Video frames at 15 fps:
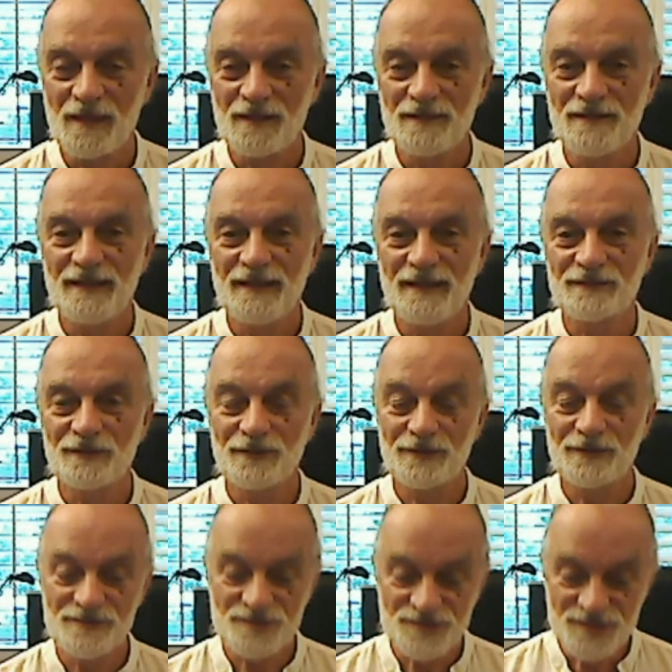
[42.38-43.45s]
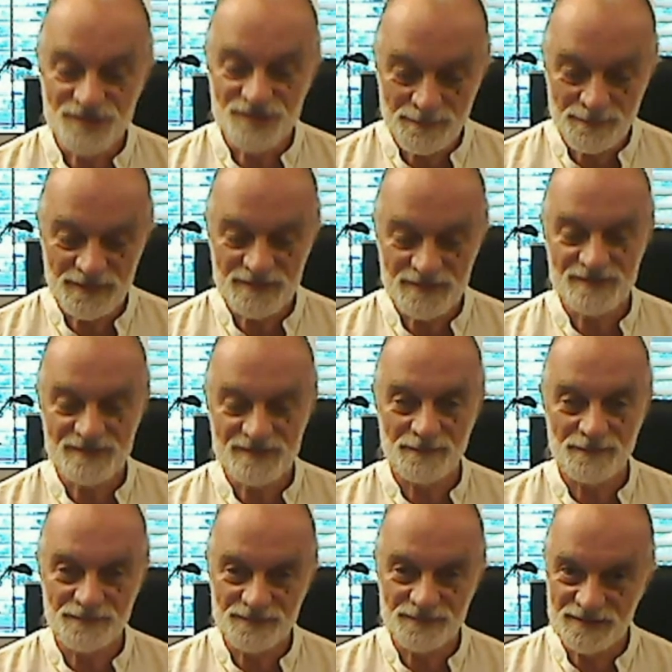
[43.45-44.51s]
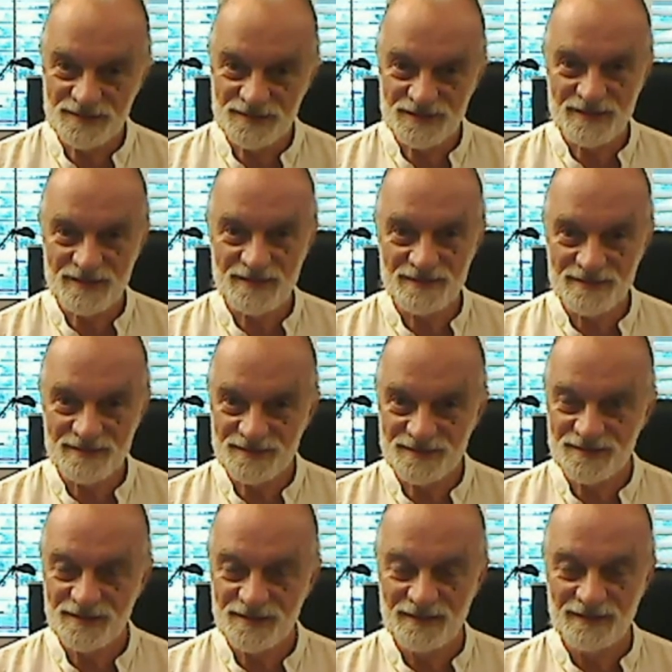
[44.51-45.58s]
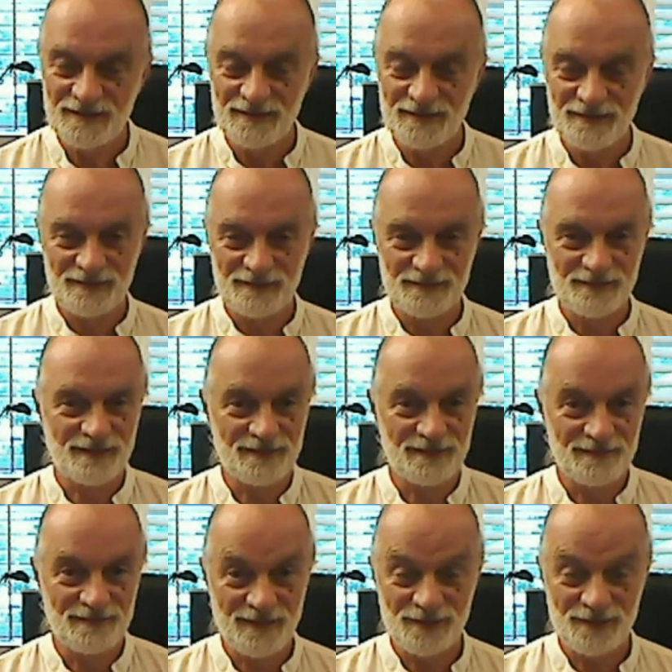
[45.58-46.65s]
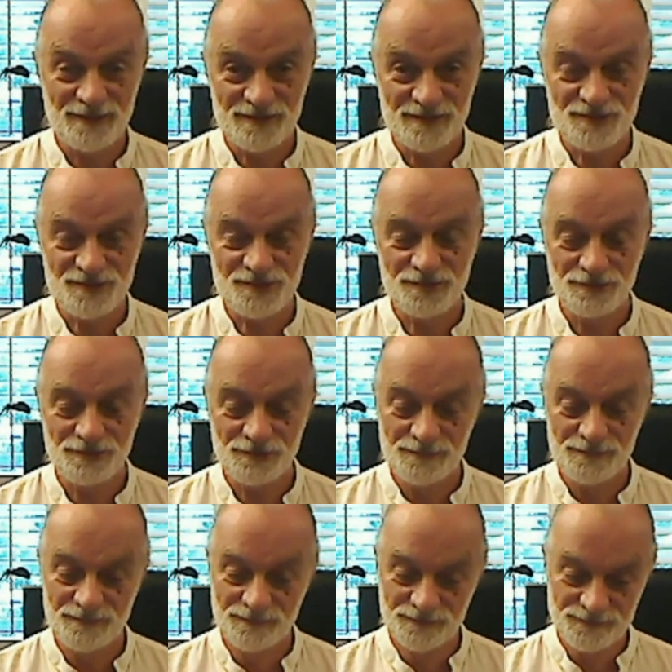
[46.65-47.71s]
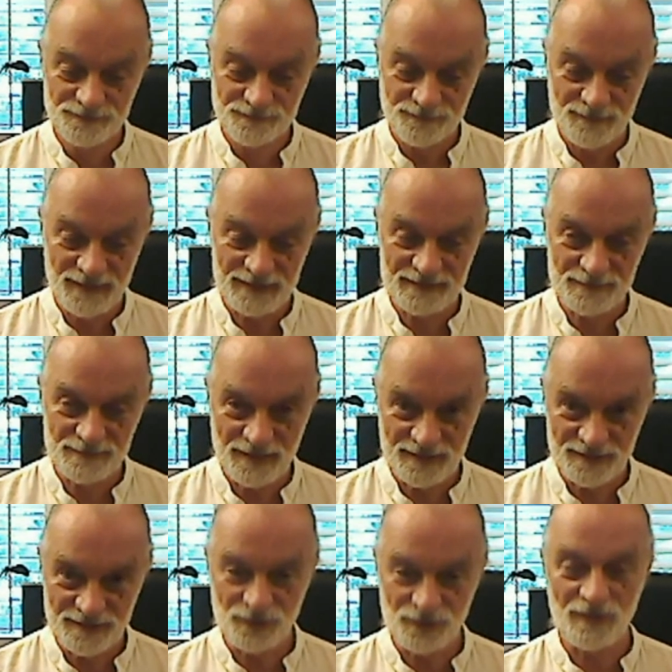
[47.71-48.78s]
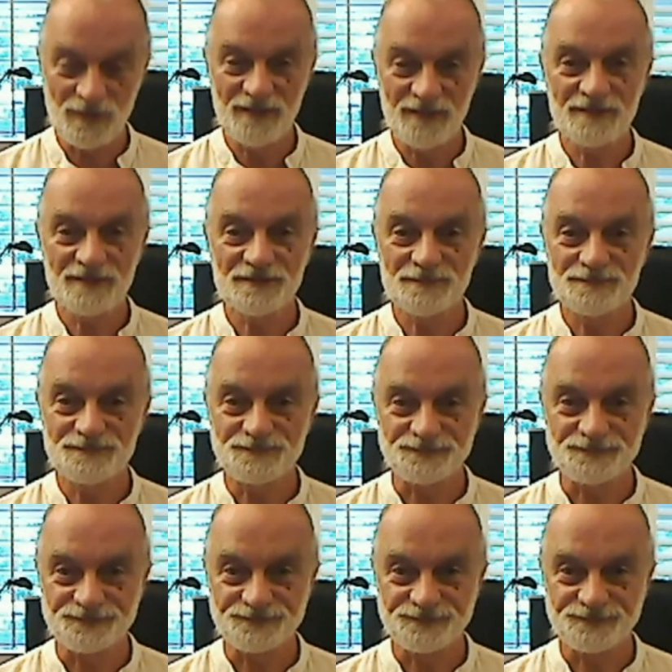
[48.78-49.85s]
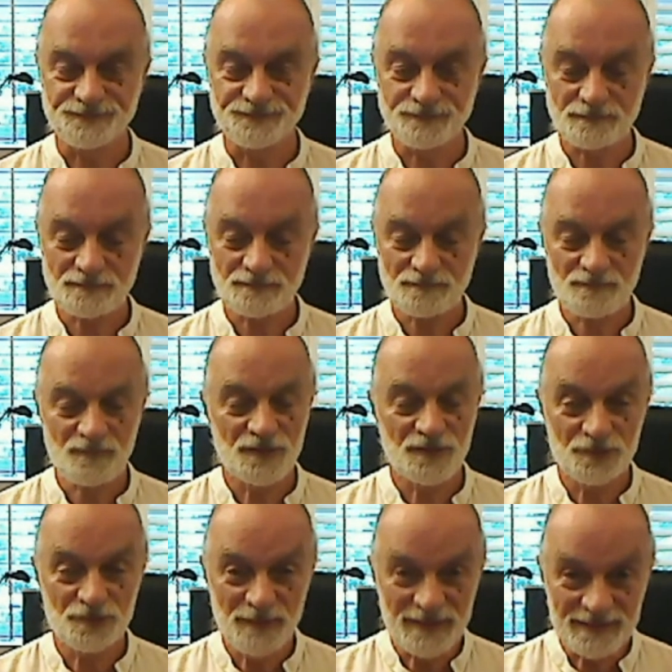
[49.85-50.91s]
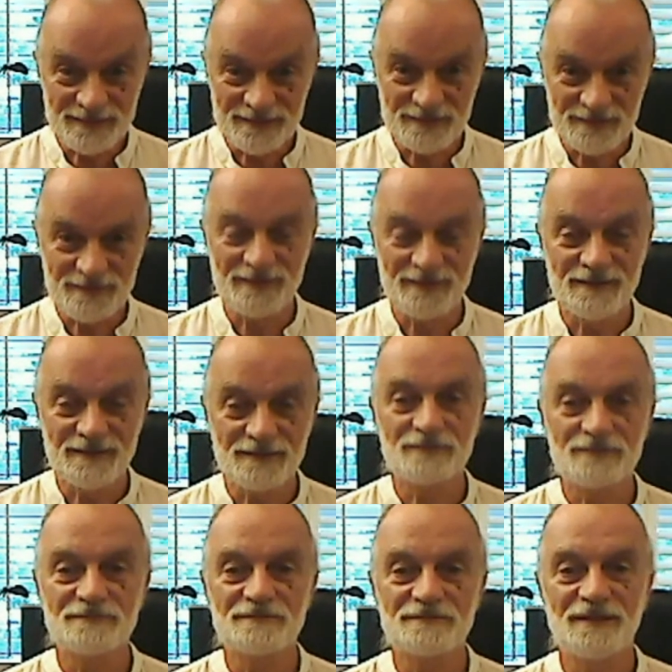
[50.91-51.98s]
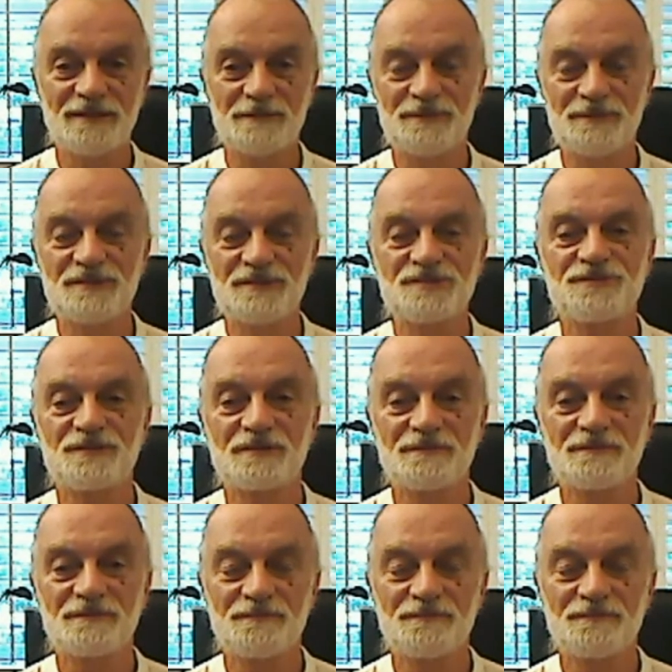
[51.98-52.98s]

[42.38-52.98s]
and learn step by step these skills that allow us to make the mind quiet, to make it clear and peaceful,